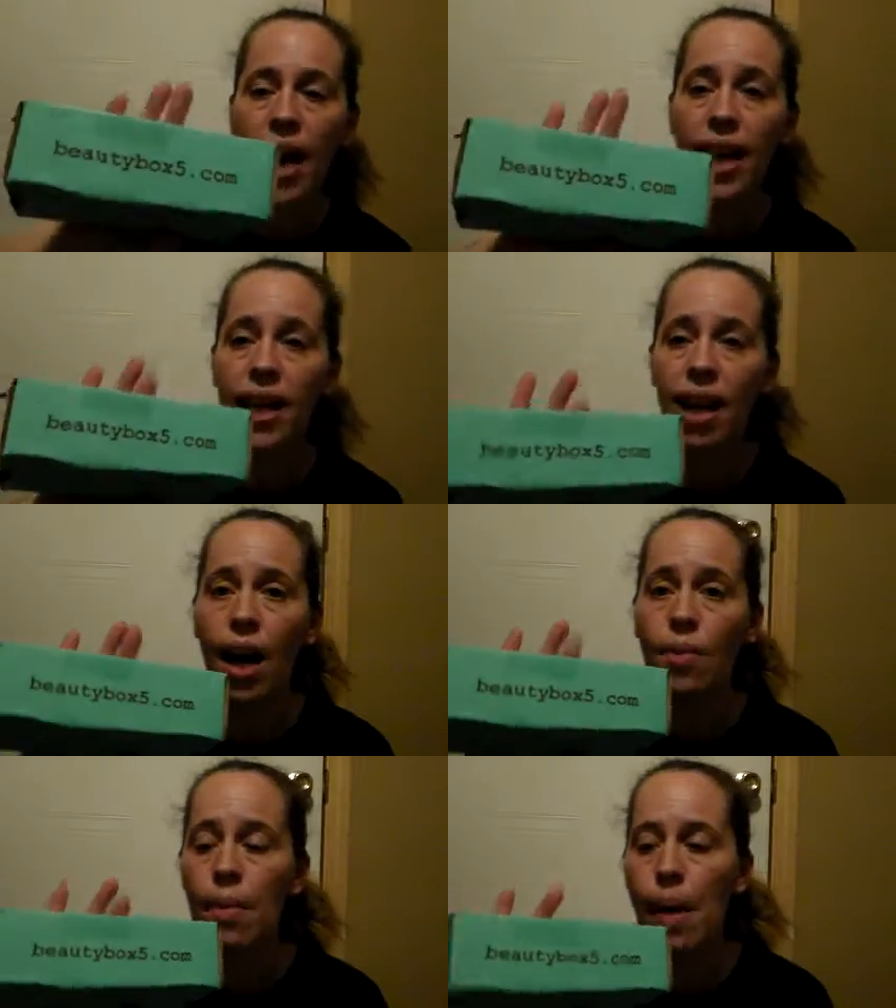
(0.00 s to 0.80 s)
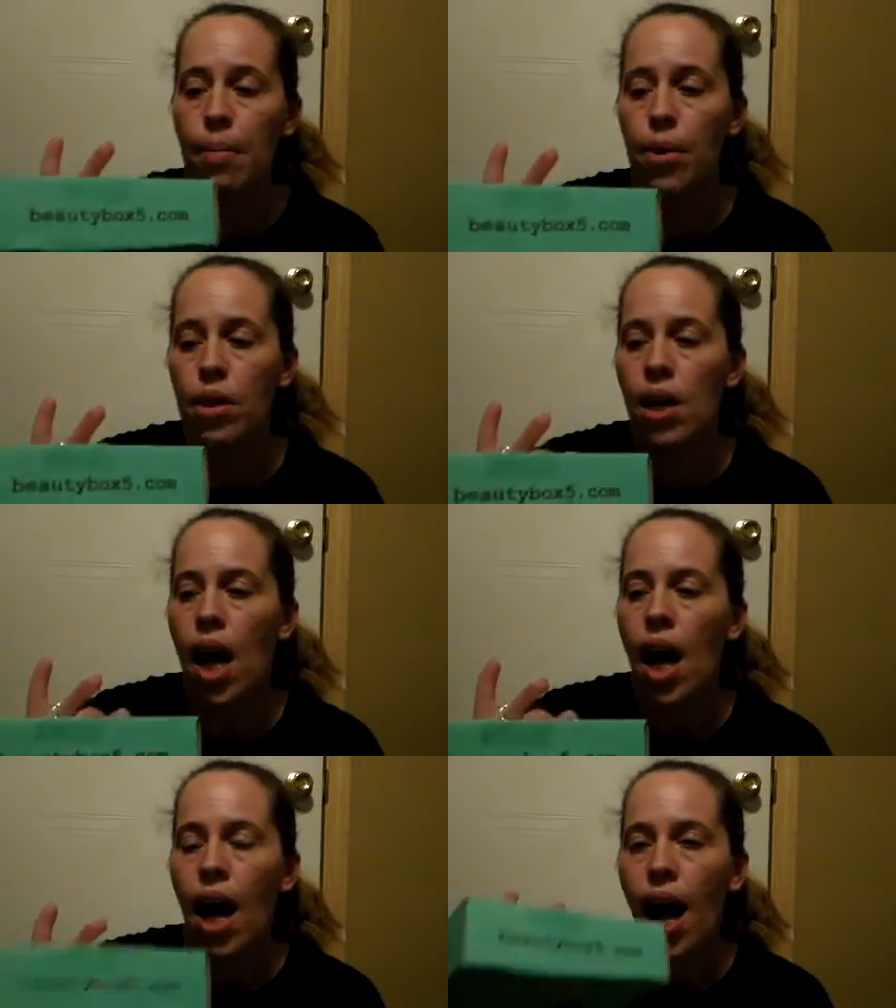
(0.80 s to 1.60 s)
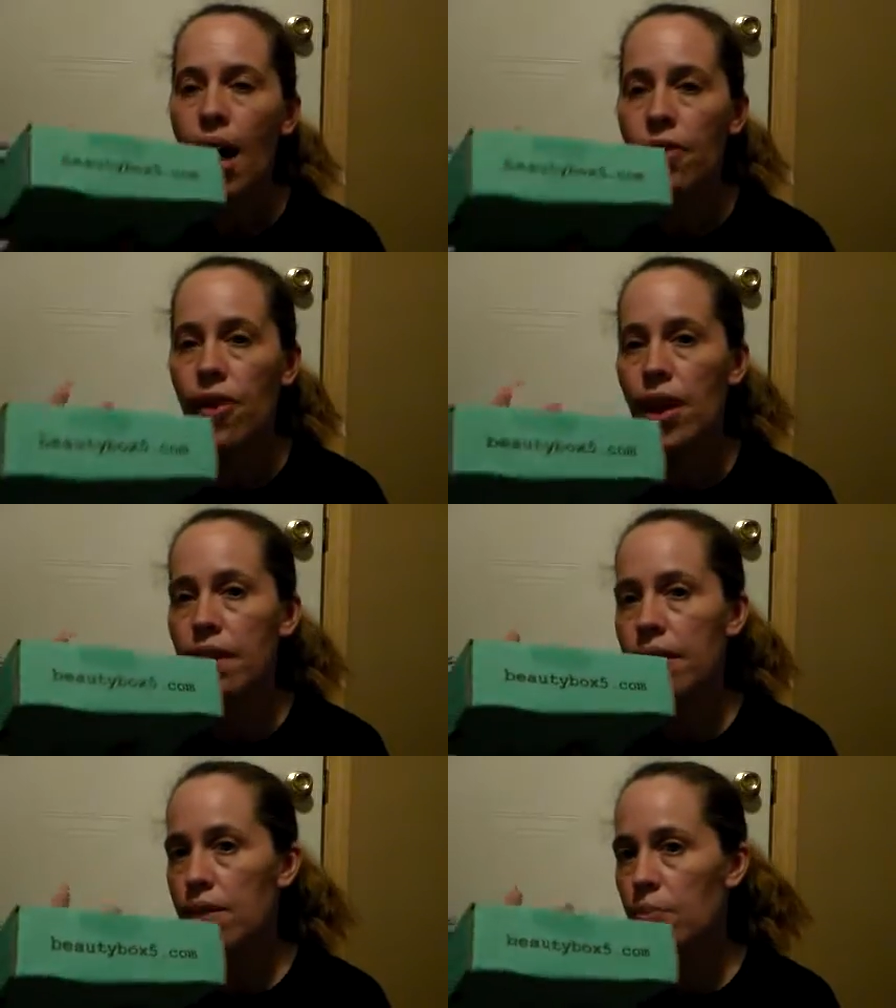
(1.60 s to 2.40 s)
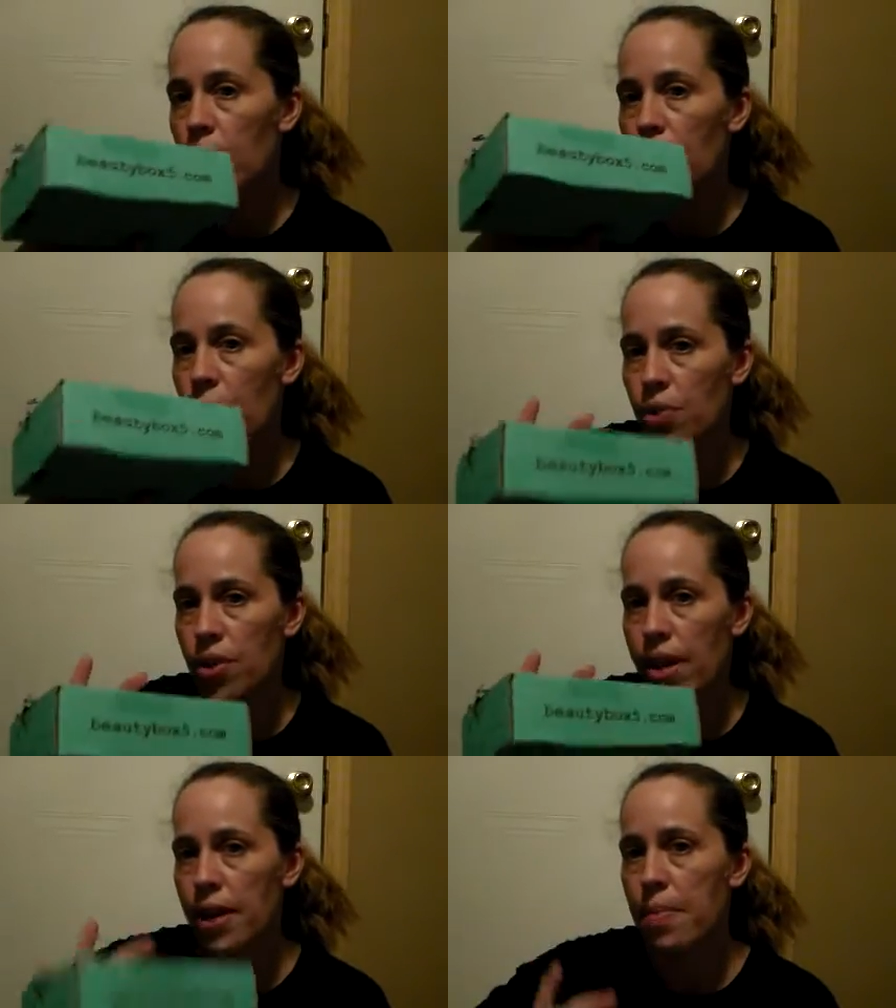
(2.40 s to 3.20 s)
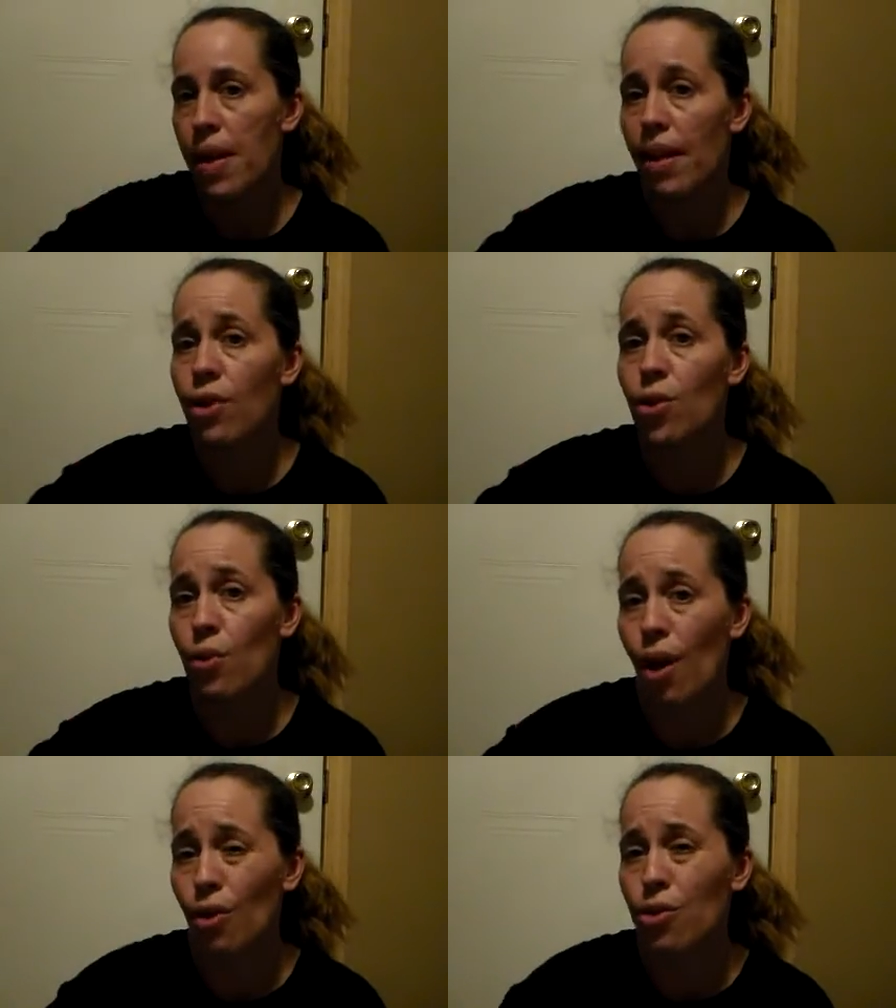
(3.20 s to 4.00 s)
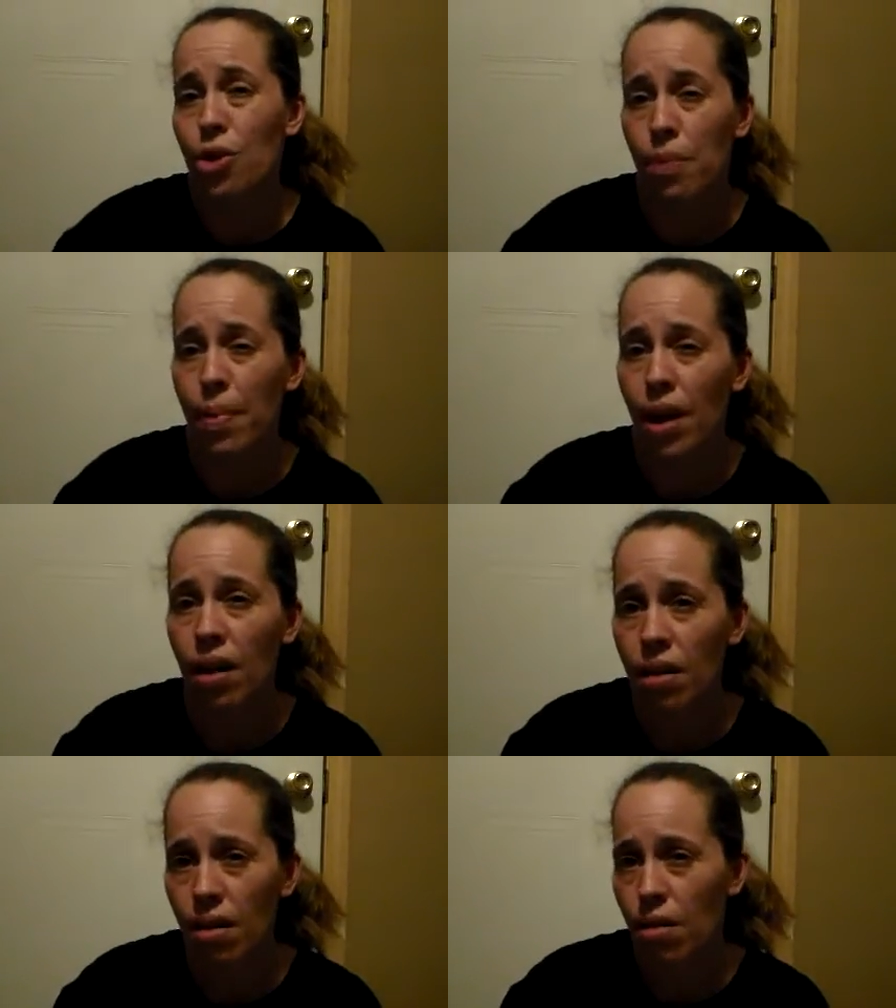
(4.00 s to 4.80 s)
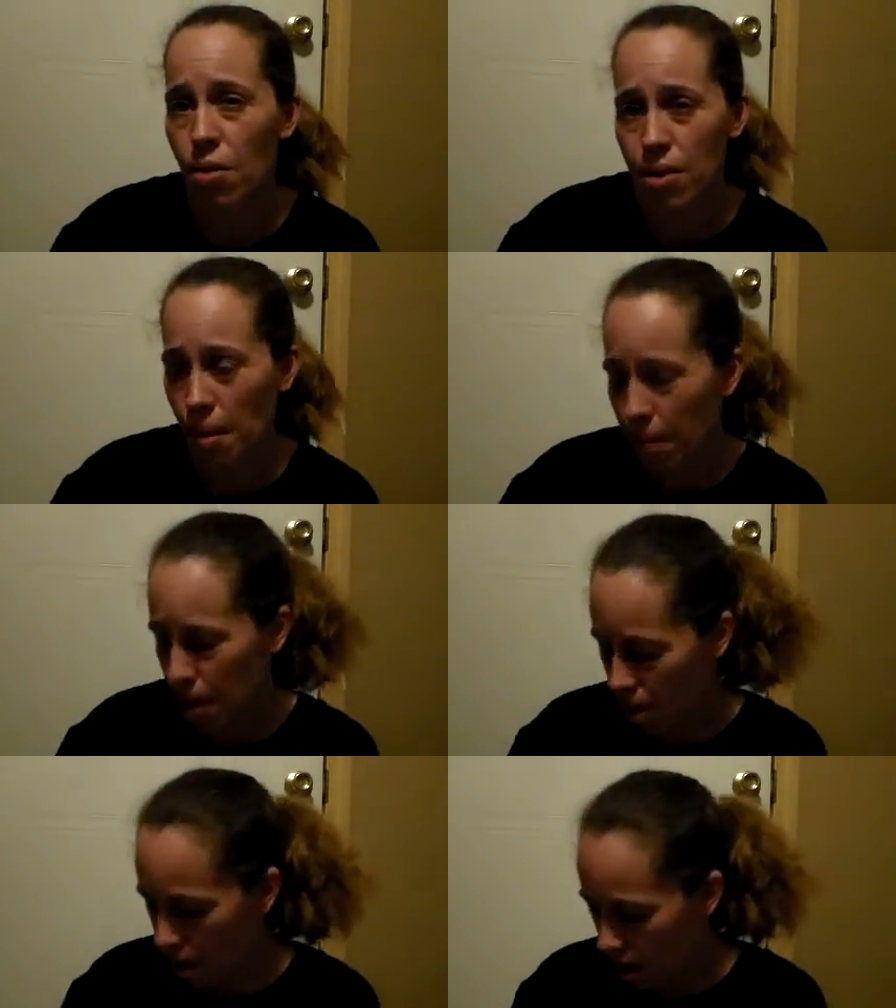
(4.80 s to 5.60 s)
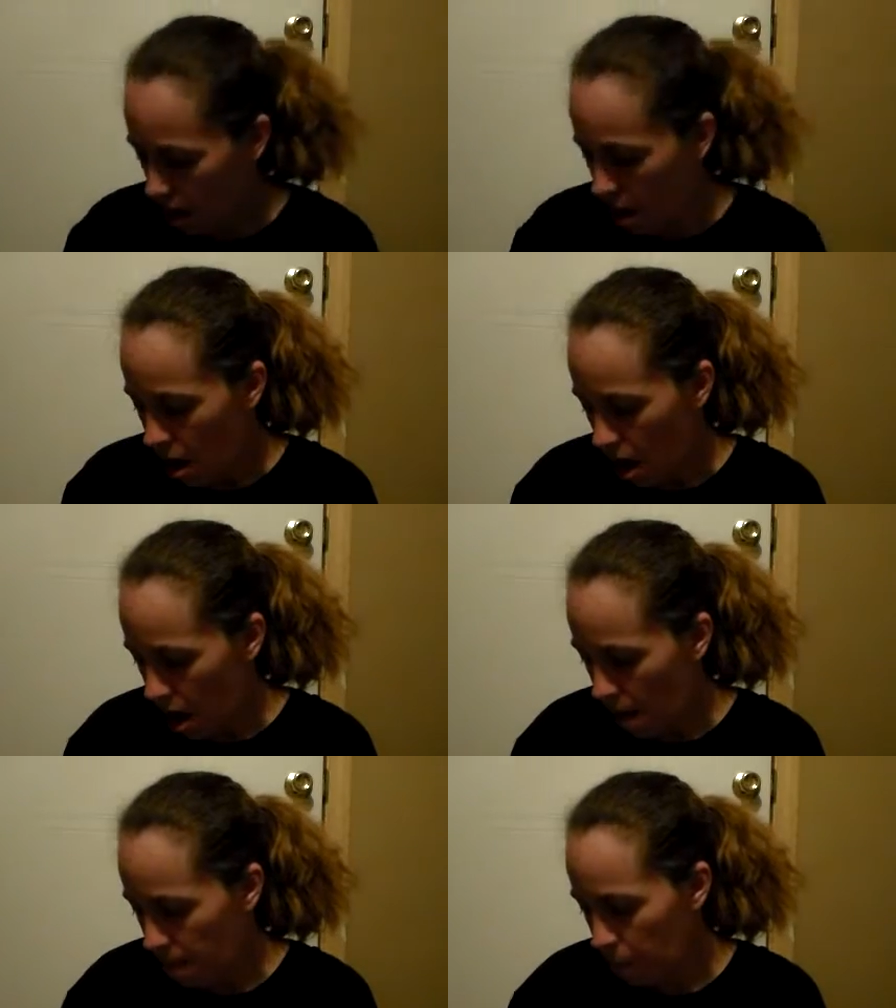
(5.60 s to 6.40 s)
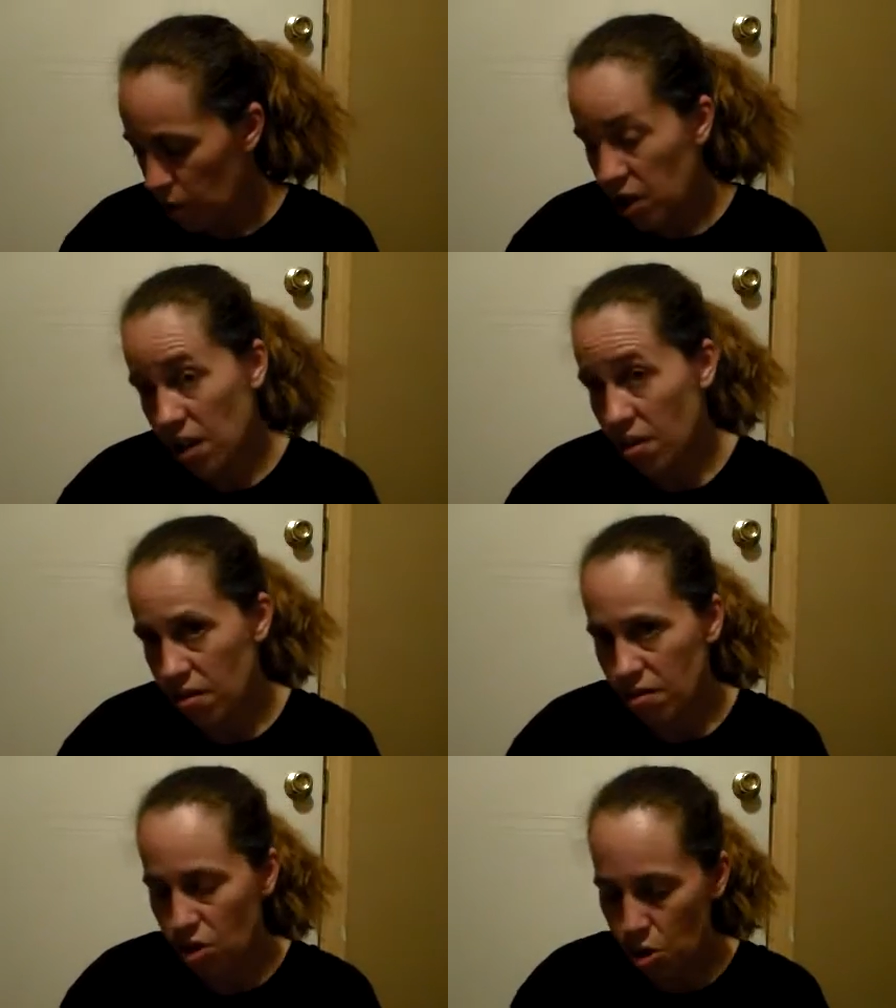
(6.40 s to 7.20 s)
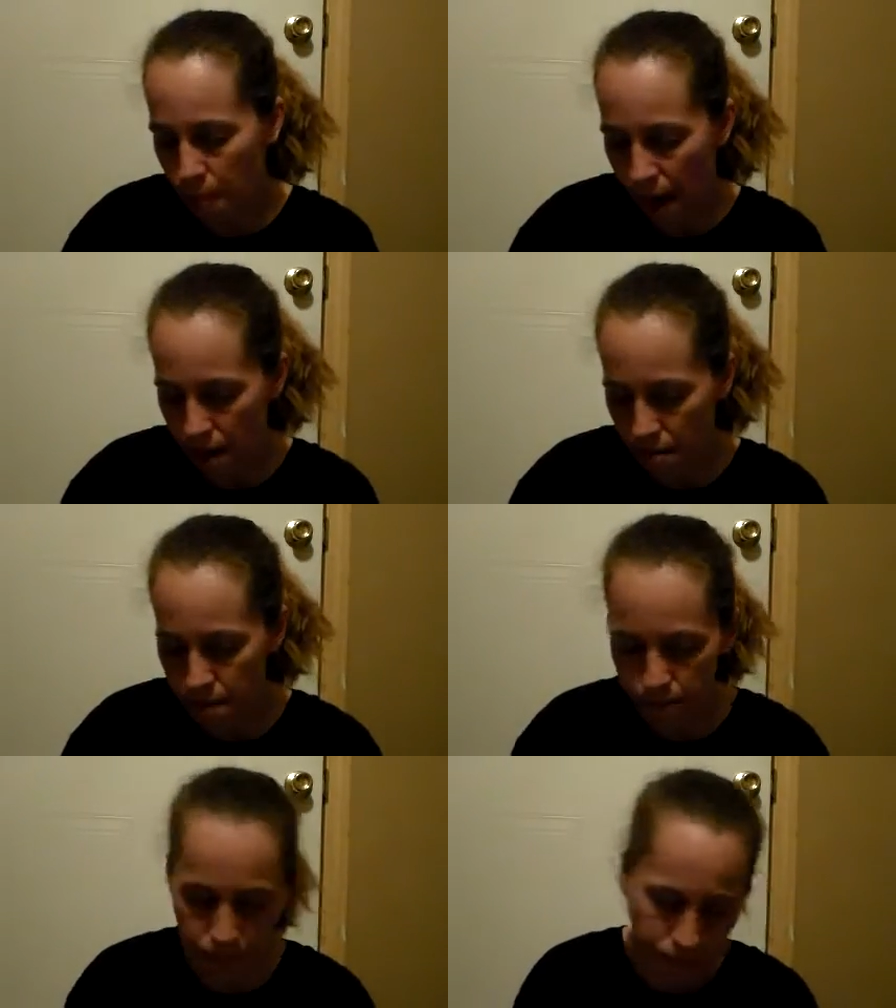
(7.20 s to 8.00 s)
And I cannot remember I think this one you just had to pay like $2 shipping or something, um, which isn't too bad.